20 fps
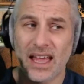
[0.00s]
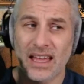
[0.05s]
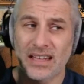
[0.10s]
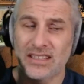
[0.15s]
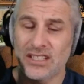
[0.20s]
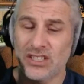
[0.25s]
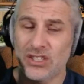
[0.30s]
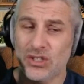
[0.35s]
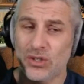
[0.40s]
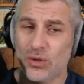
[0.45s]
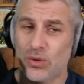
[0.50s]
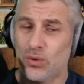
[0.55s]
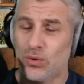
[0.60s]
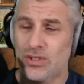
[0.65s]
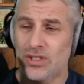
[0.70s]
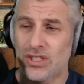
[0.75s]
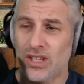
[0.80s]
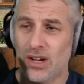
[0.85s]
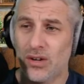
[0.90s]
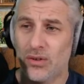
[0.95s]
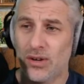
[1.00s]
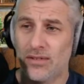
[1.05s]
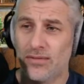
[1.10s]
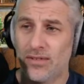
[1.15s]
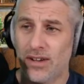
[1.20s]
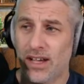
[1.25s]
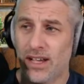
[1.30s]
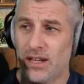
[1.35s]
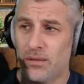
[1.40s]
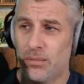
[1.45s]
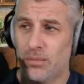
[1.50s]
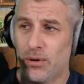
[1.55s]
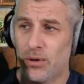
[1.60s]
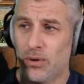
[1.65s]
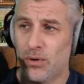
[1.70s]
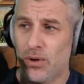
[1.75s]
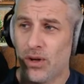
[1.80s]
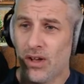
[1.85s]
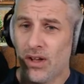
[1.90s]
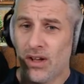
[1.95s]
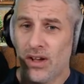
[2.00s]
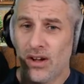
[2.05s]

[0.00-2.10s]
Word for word: and it's also available